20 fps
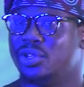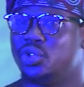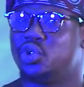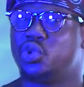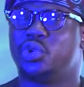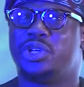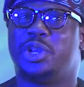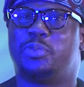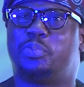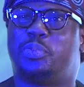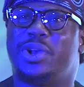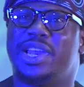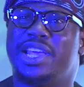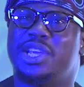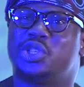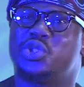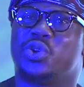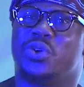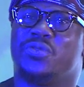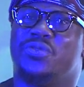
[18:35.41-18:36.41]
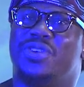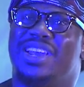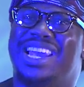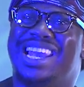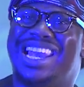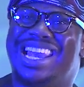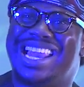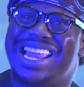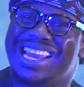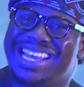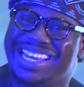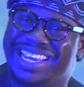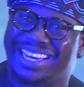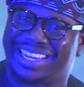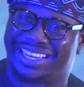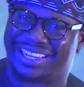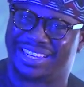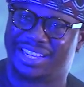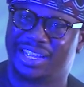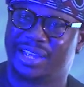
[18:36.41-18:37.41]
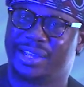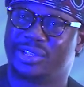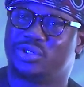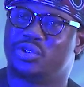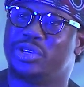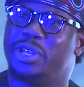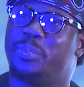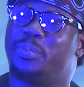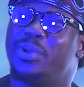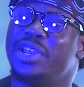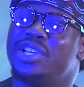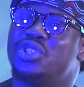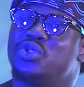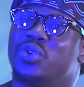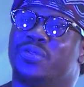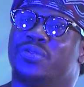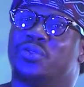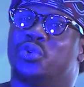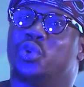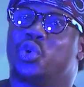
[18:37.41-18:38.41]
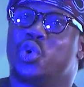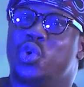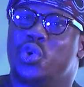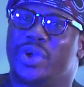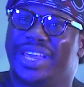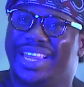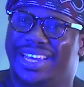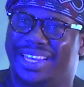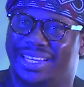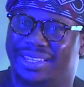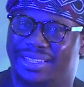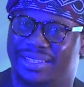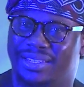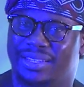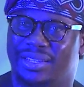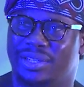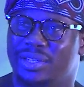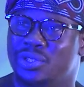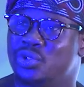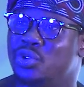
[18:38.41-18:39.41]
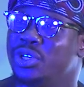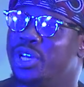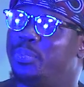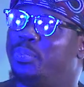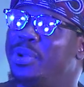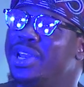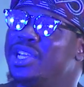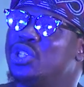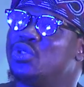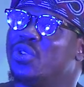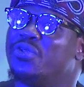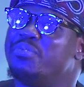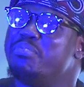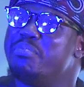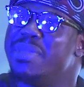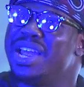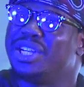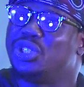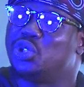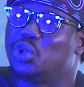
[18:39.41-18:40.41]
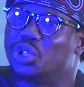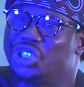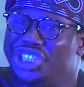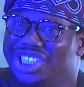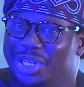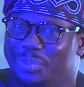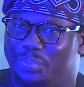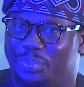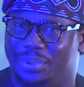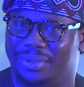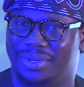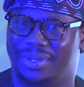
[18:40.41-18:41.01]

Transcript: to the place of learning, to the place of growing, to the place of mentorship.